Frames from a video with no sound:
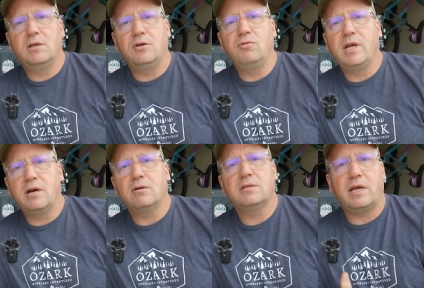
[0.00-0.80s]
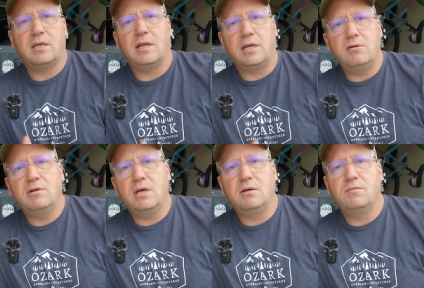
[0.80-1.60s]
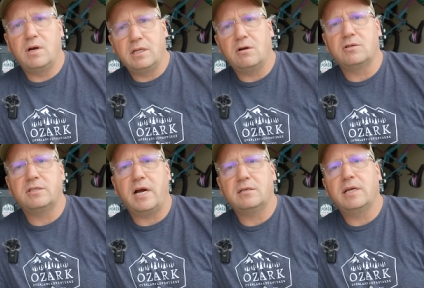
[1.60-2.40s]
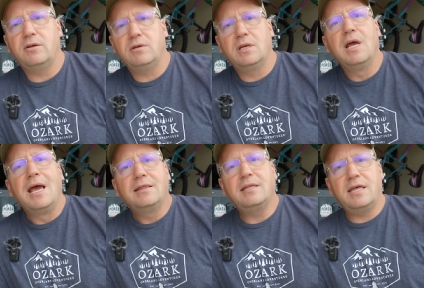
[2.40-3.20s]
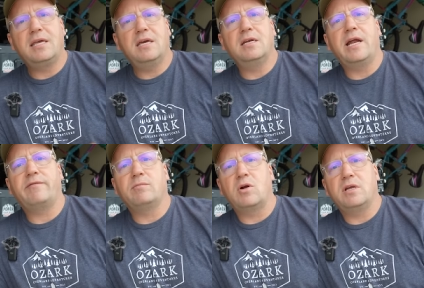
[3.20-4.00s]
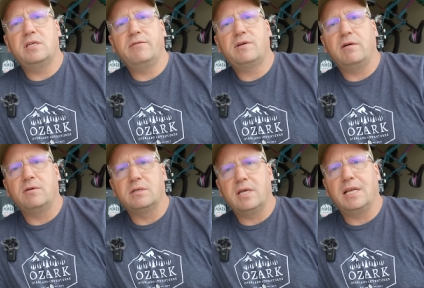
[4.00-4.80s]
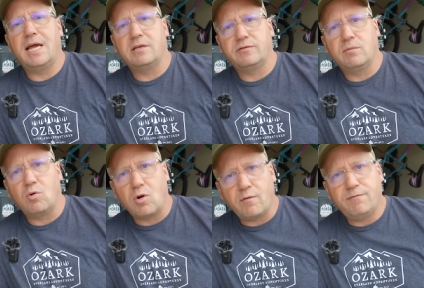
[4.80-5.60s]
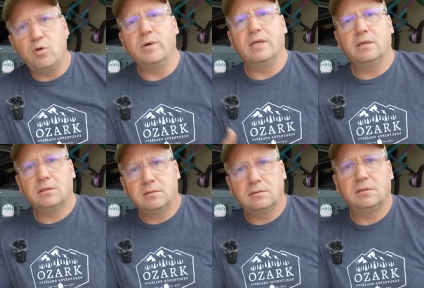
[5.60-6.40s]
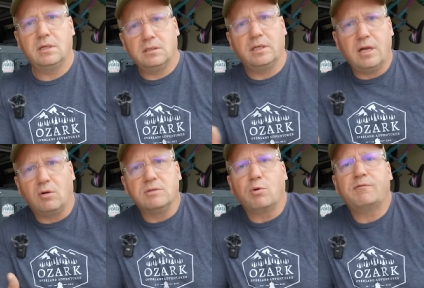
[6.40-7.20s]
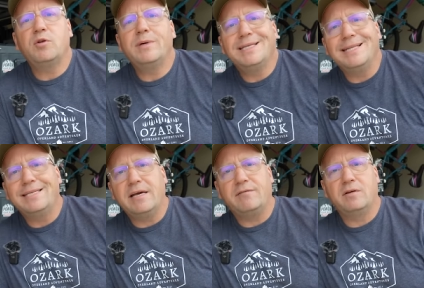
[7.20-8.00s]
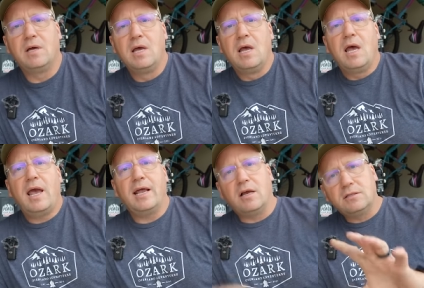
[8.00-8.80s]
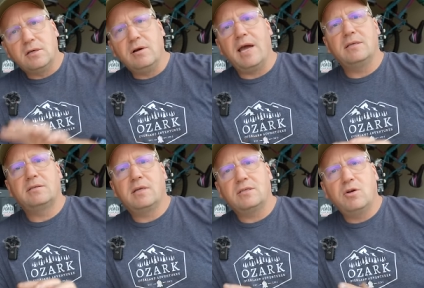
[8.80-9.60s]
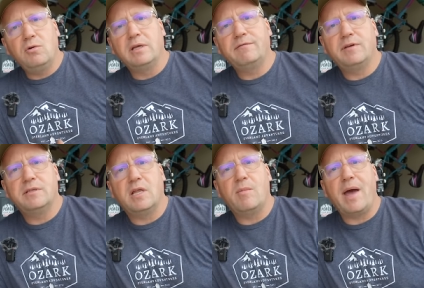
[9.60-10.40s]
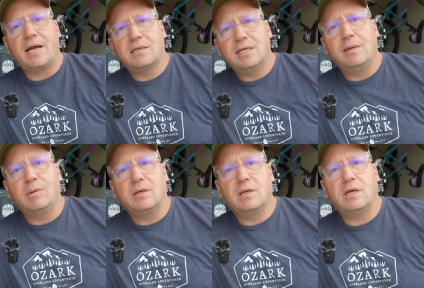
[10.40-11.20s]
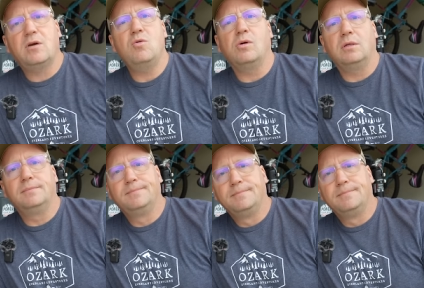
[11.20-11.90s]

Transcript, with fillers: new gears like you did, running larger tires like you did, that they get an aftermarket diff cover that allows for more fluid. It holds more fluid in the diff and also has cooling fins on the back to keep it cool.